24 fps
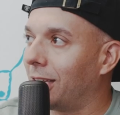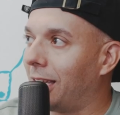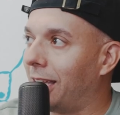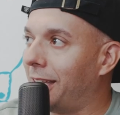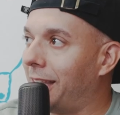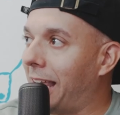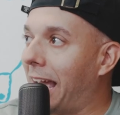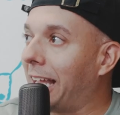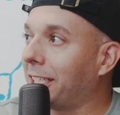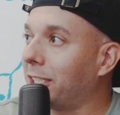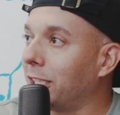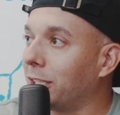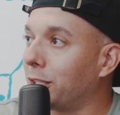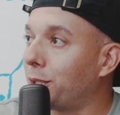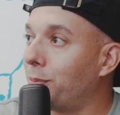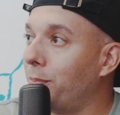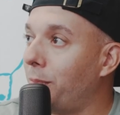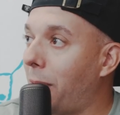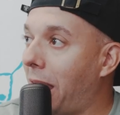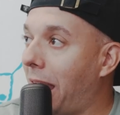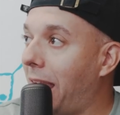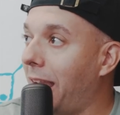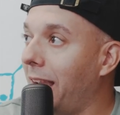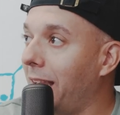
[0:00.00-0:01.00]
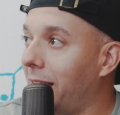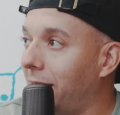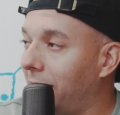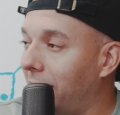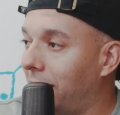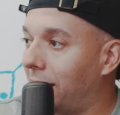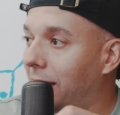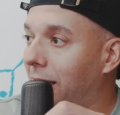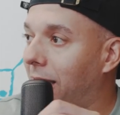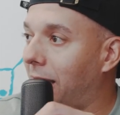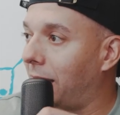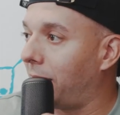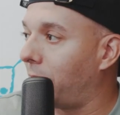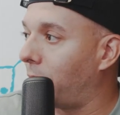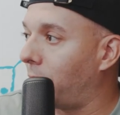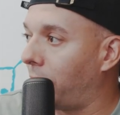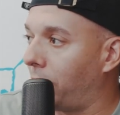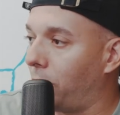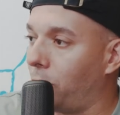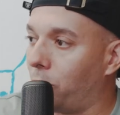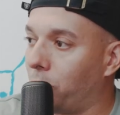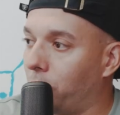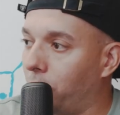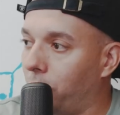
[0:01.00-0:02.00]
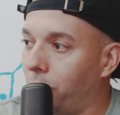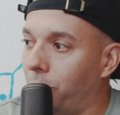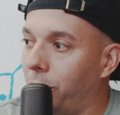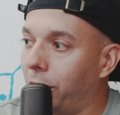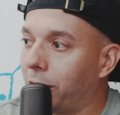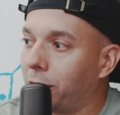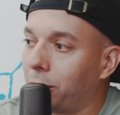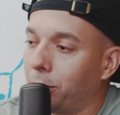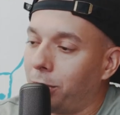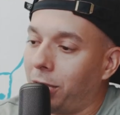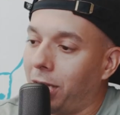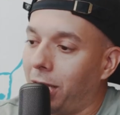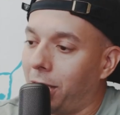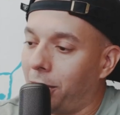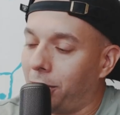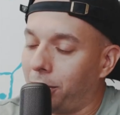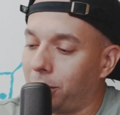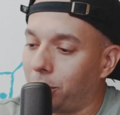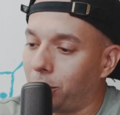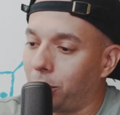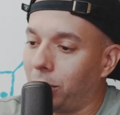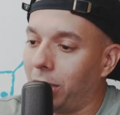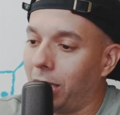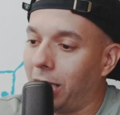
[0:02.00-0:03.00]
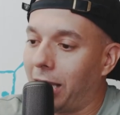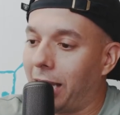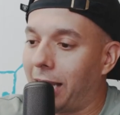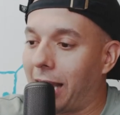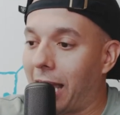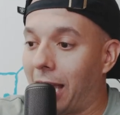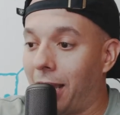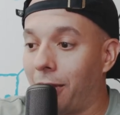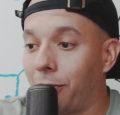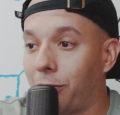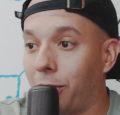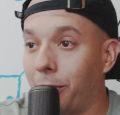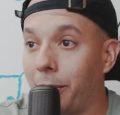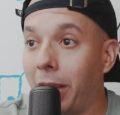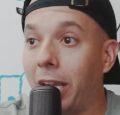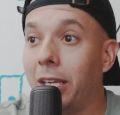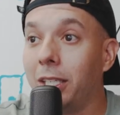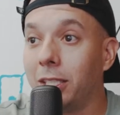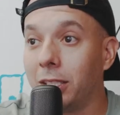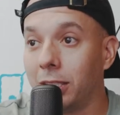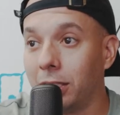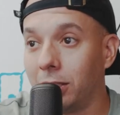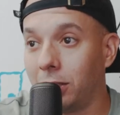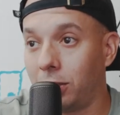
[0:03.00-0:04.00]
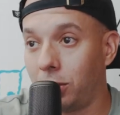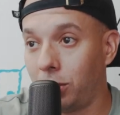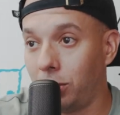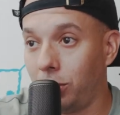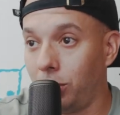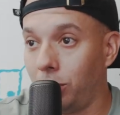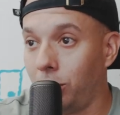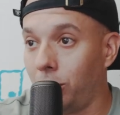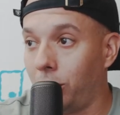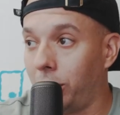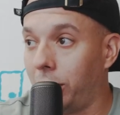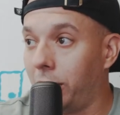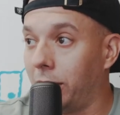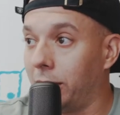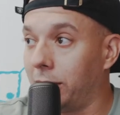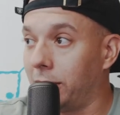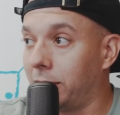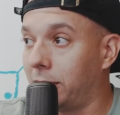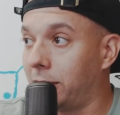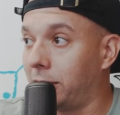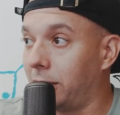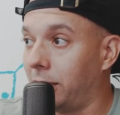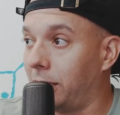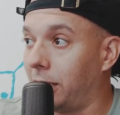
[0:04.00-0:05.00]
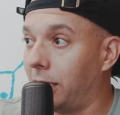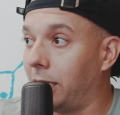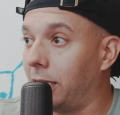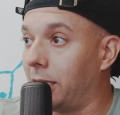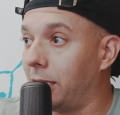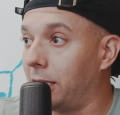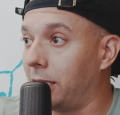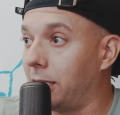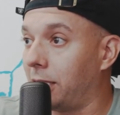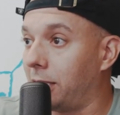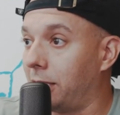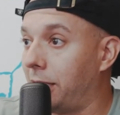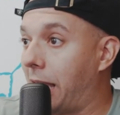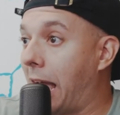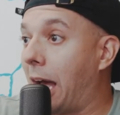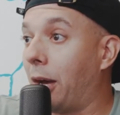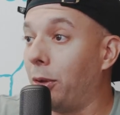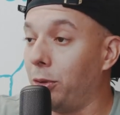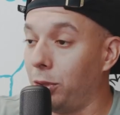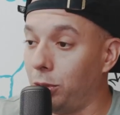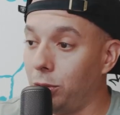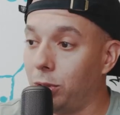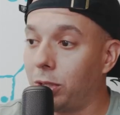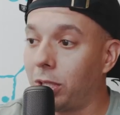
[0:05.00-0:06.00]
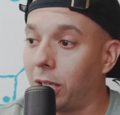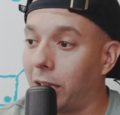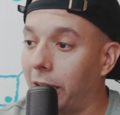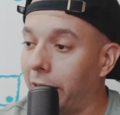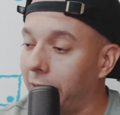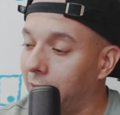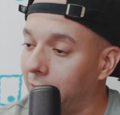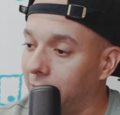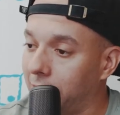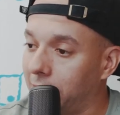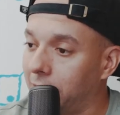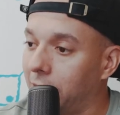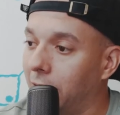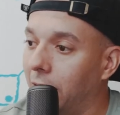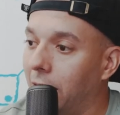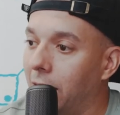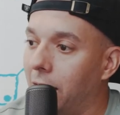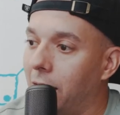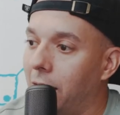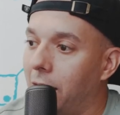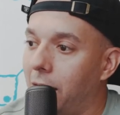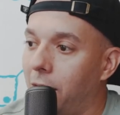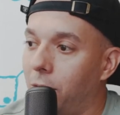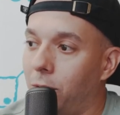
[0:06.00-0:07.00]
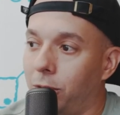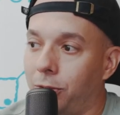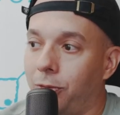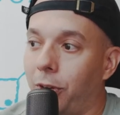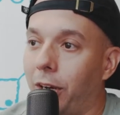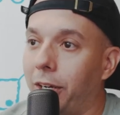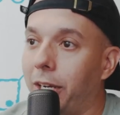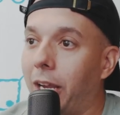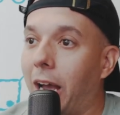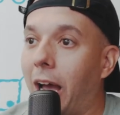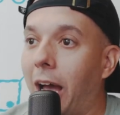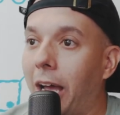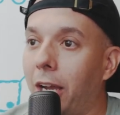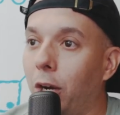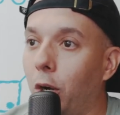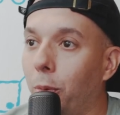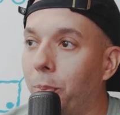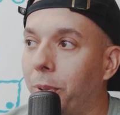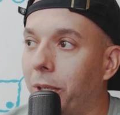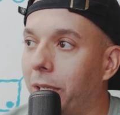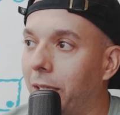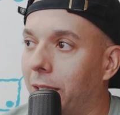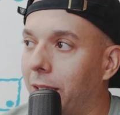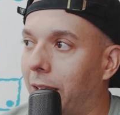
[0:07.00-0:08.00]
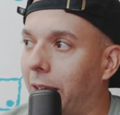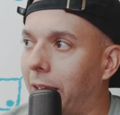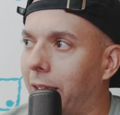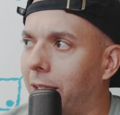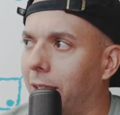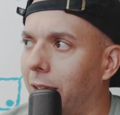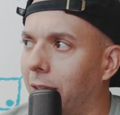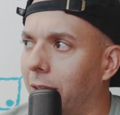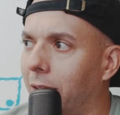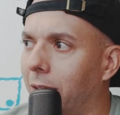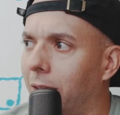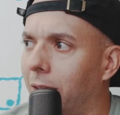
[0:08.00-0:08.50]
and that just made Victor being able to relay that information to his now new clients. It was very eye opening. Like,